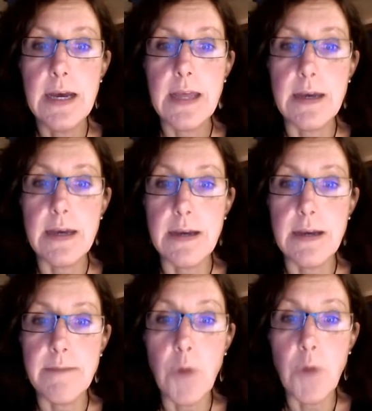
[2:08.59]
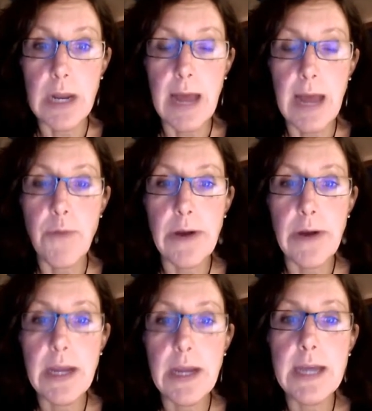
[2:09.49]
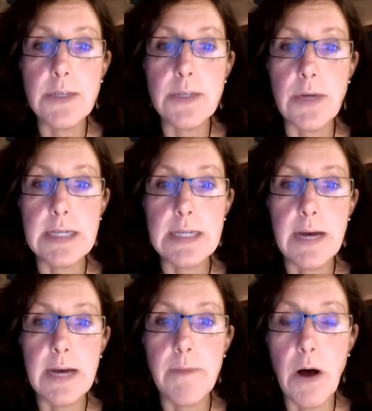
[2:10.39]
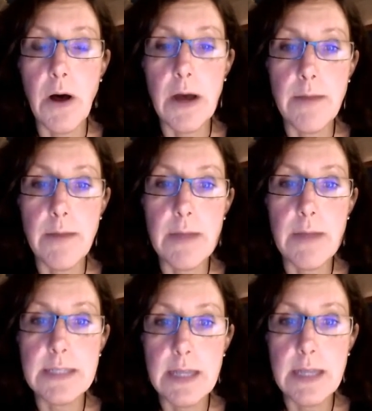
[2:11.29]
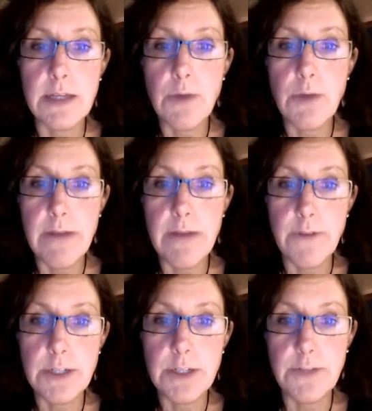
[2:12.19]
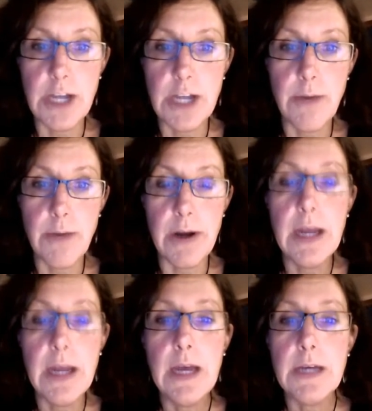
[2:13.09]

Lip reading: the Murray Library, is going to come on Wednesday, the 21st of January,